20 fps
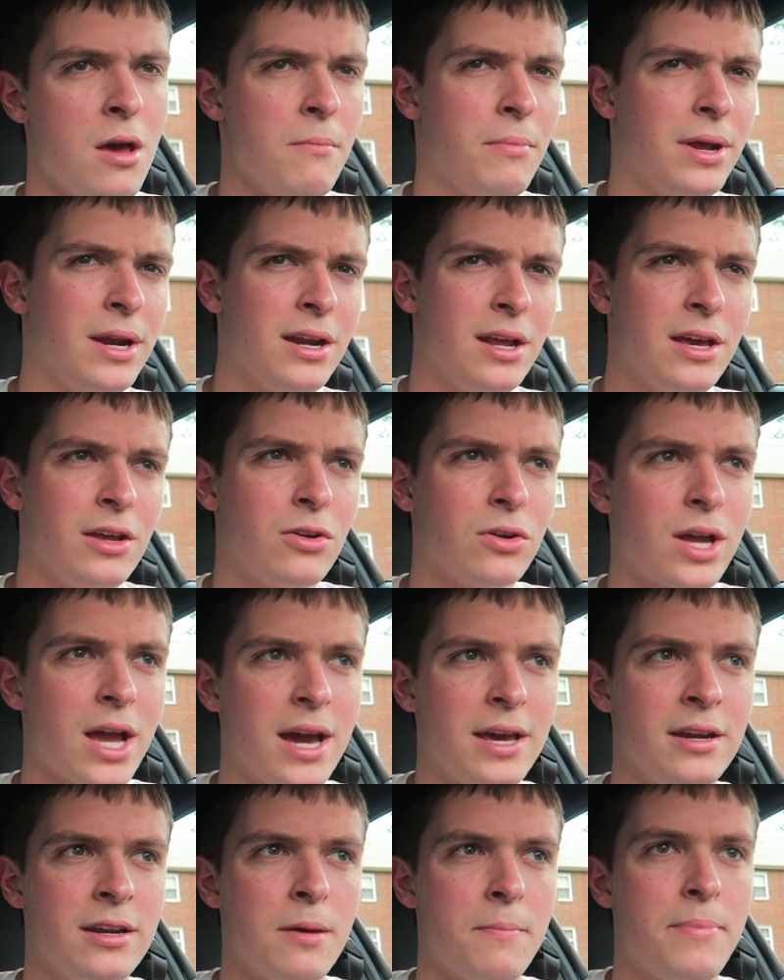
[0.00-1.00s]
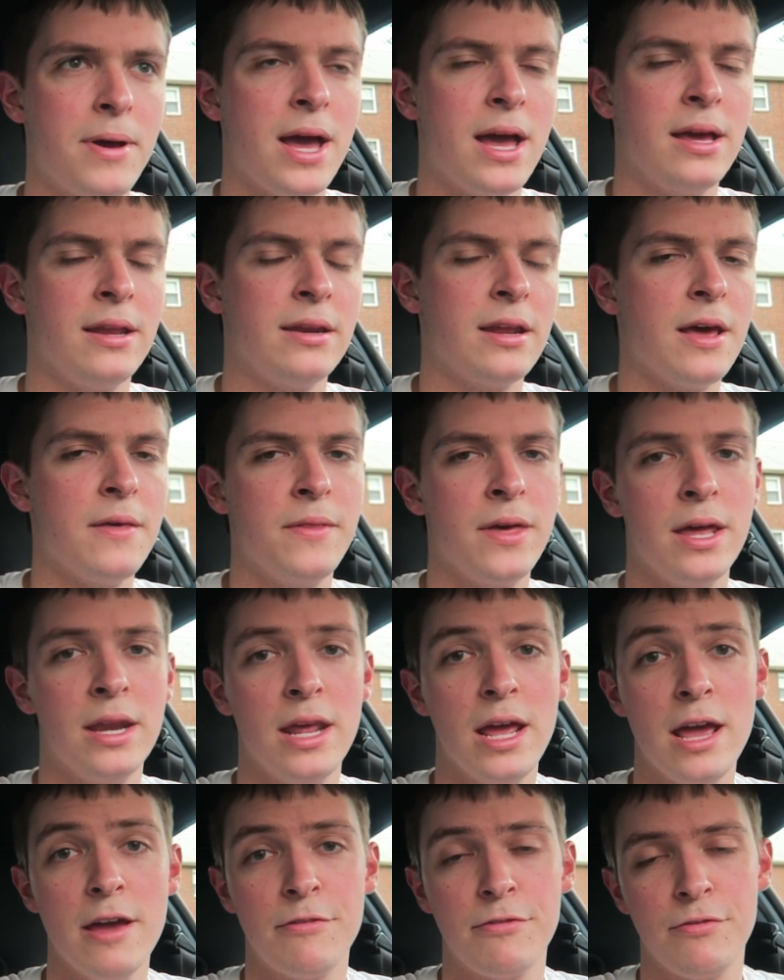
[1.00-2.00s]
But it'll kind of depend. And then
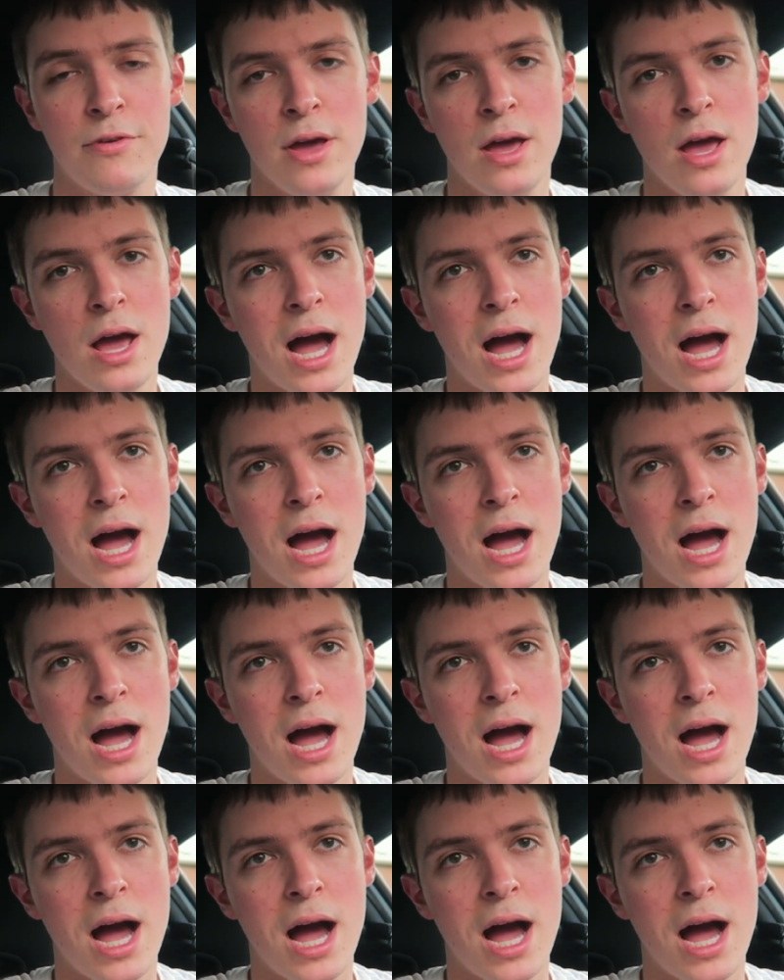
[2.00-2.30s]
if